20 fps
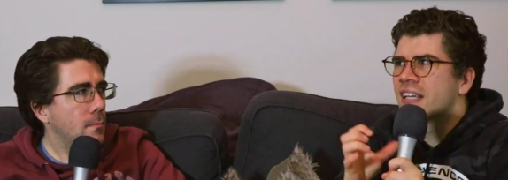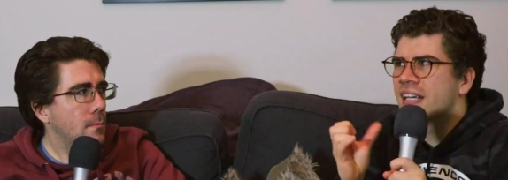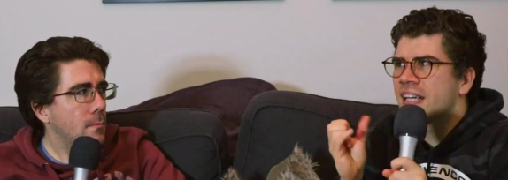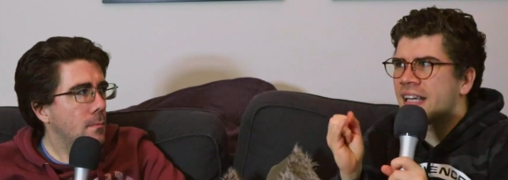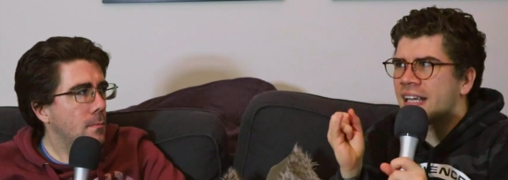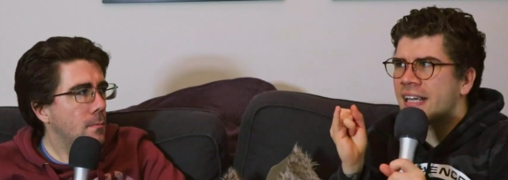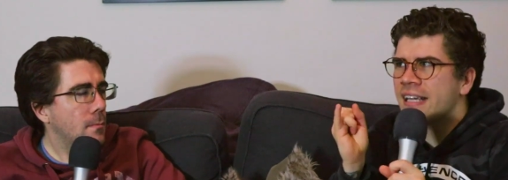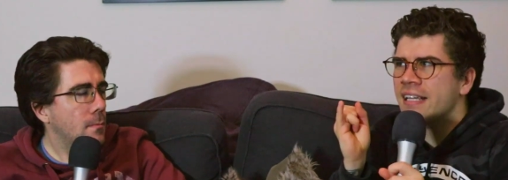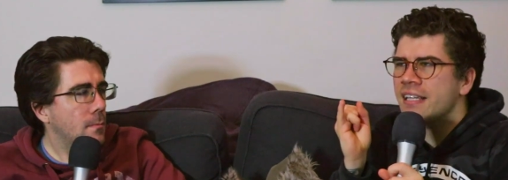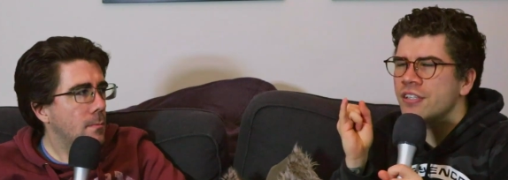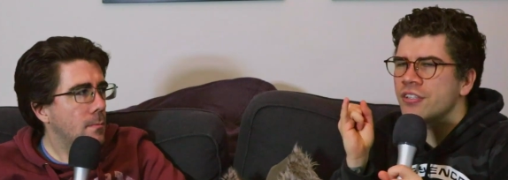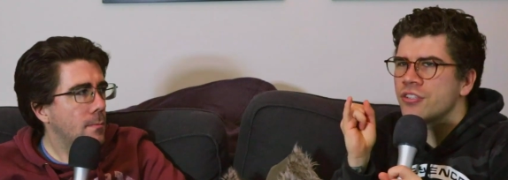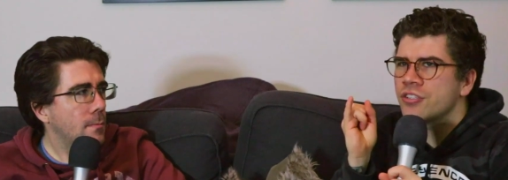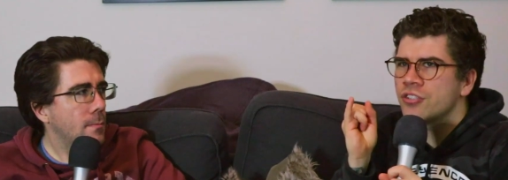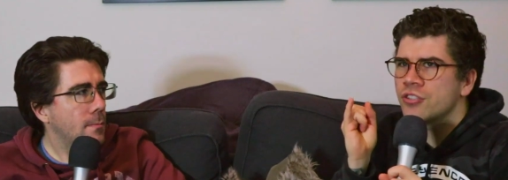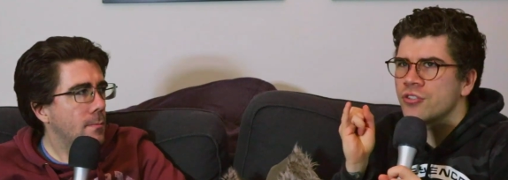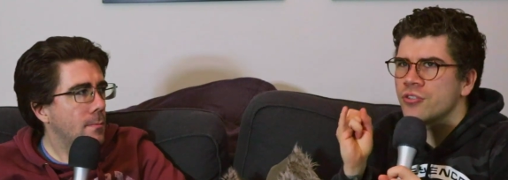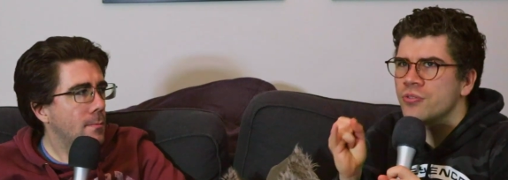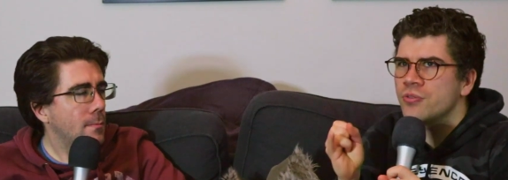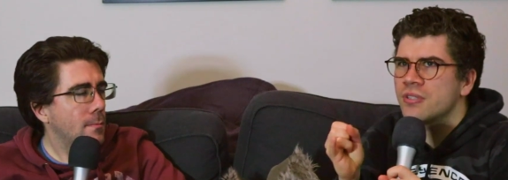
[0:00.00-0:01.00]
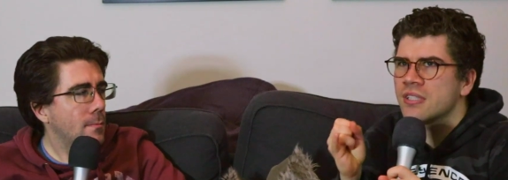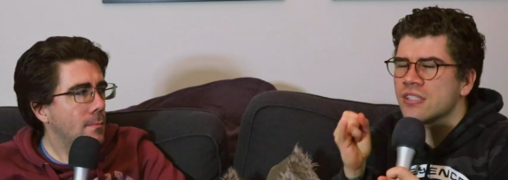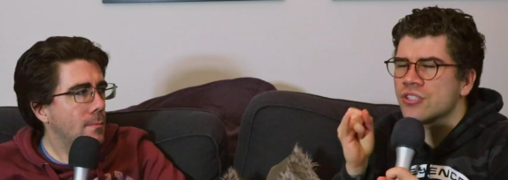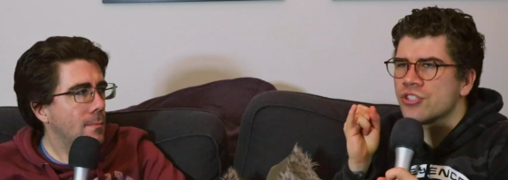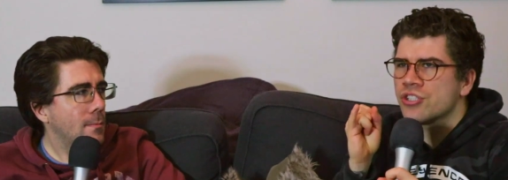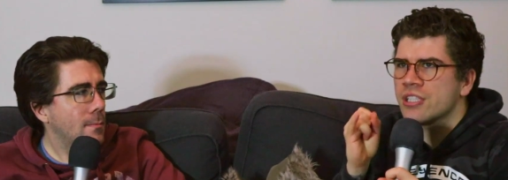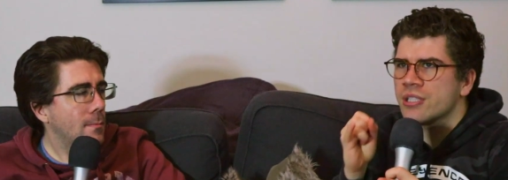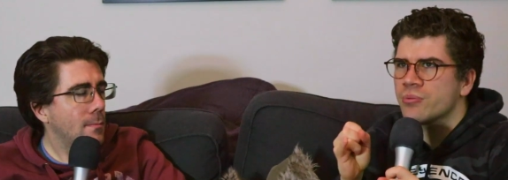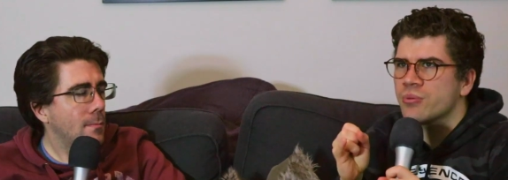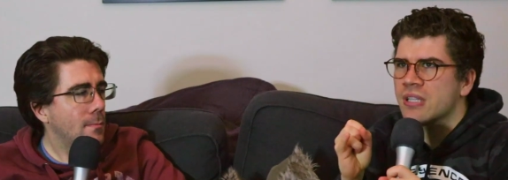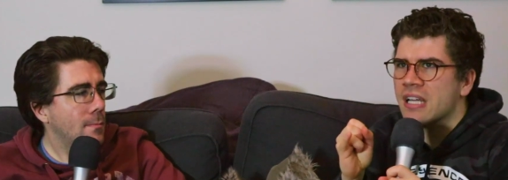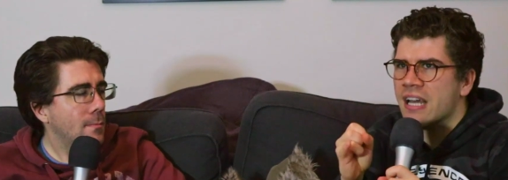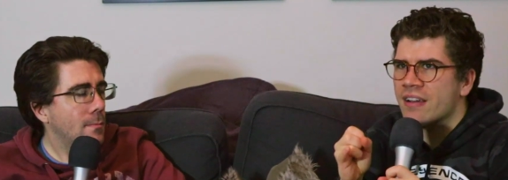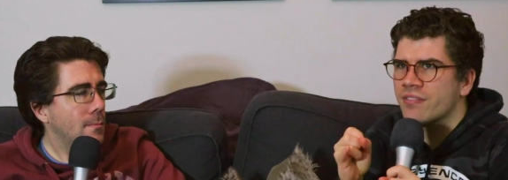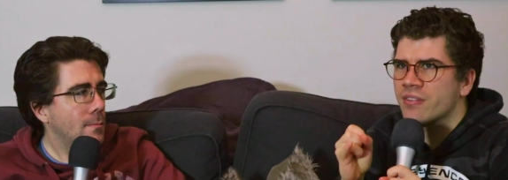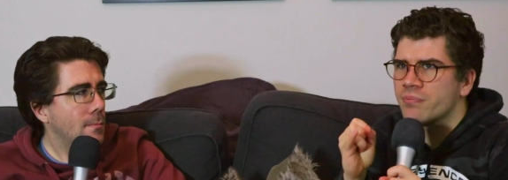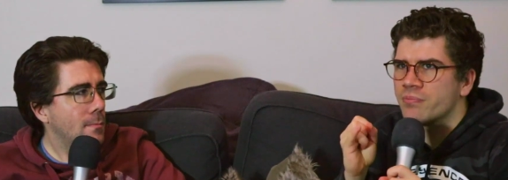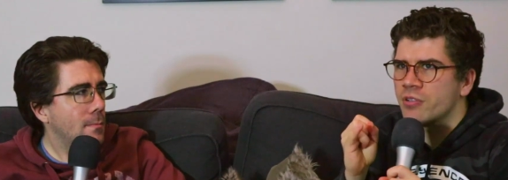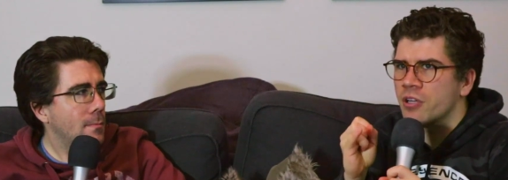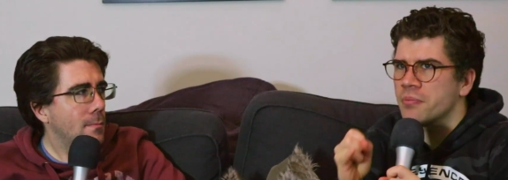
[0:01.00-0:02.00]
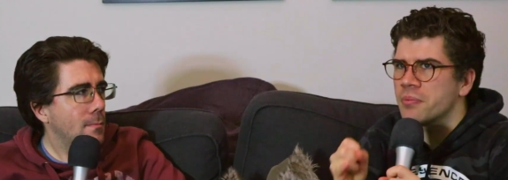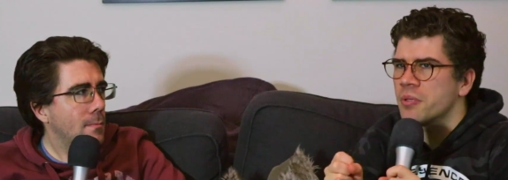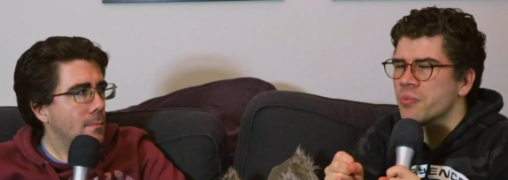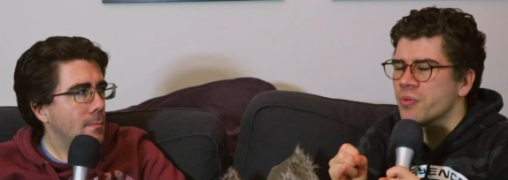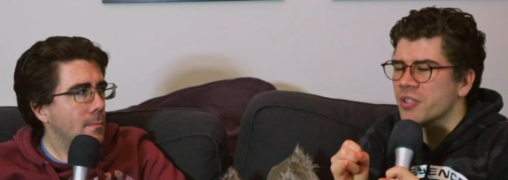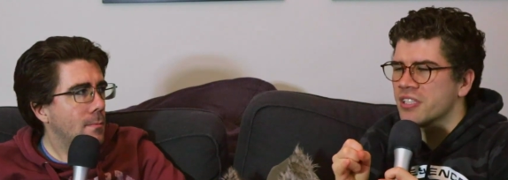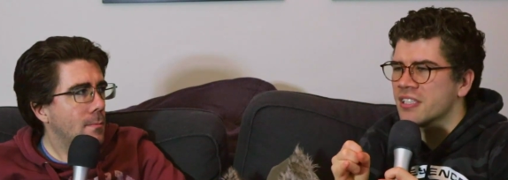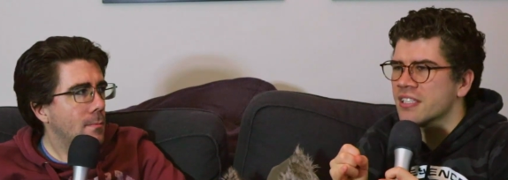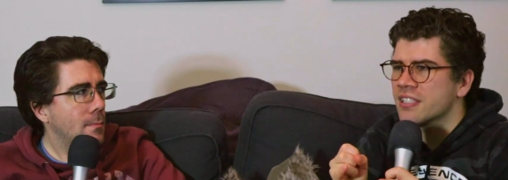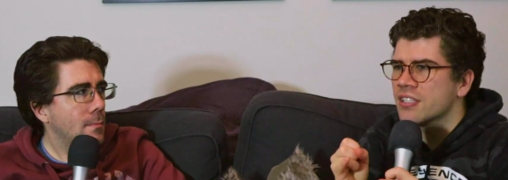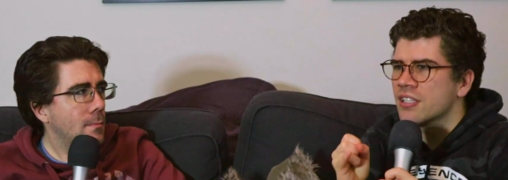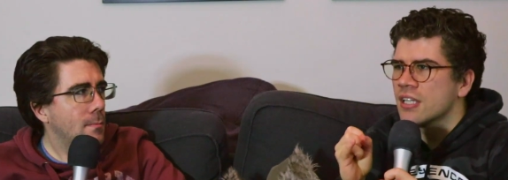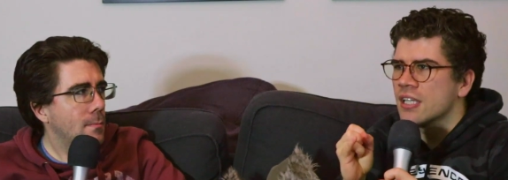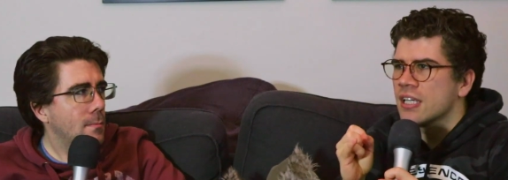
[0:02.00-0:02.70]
Speaker 1: He knew that she would have a problem with it.